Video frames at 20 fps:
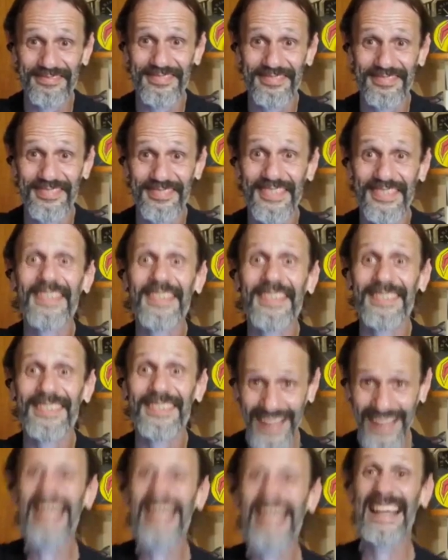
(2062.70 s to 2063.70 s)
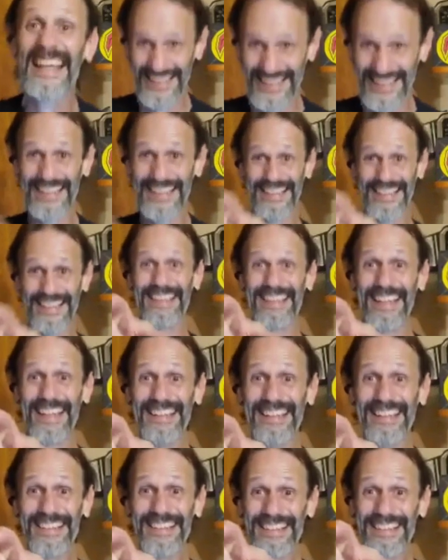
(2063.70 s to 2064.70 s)
him up. I'm like,
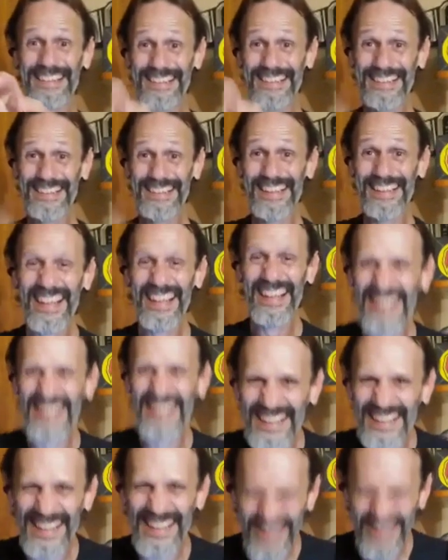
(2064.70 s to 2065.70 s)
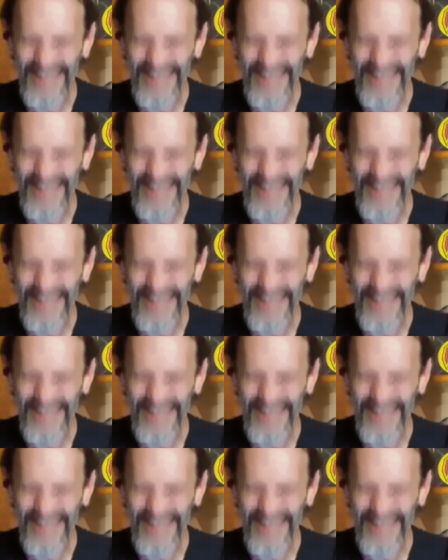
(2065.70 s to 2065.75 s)
what the?